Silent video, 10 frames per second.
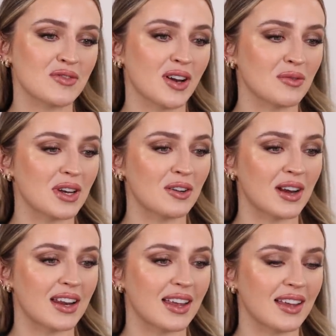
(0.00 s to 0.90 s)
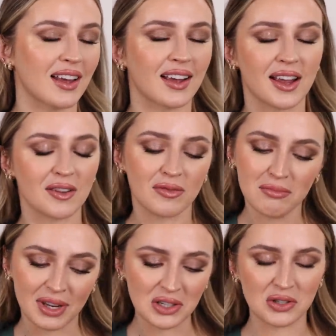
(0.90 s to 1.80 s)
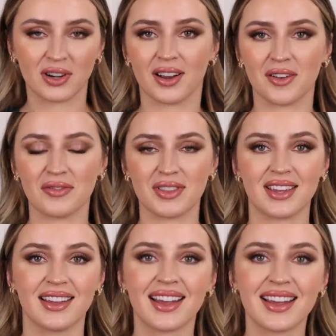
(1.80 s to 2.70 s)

fun recreating a kind of mixture of the